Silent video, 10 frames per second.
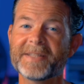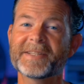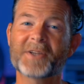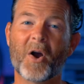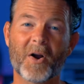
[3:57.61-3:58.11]
And
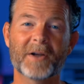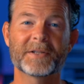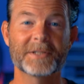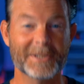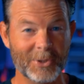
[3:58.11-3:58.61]
this is
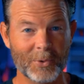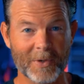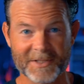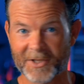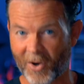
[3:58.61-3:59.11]
hard to do
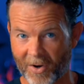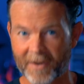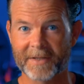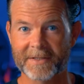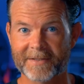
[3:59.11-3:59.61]
as an
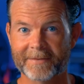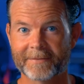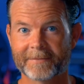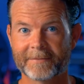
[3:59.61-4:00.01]
artist.